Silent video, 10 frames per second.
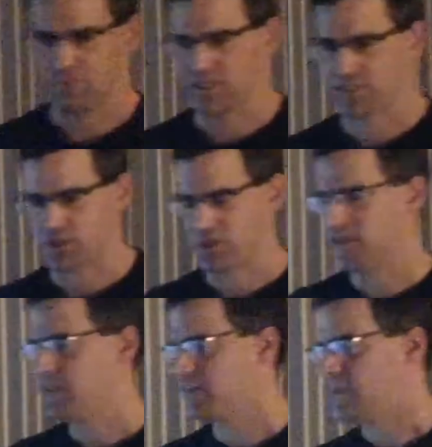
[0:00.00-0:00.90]
essentially
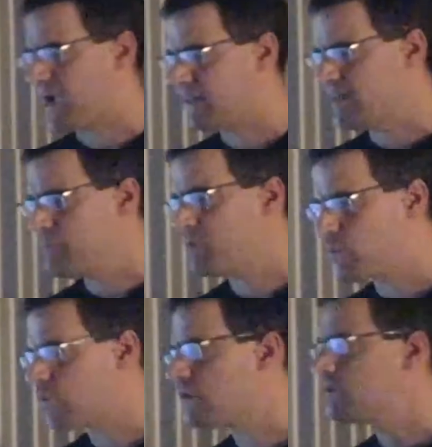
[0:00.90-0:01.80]
in the
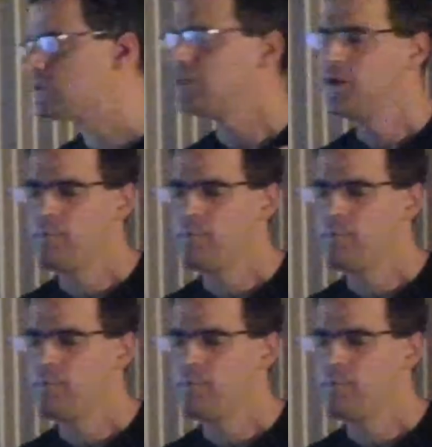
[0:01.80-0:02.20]
academic world.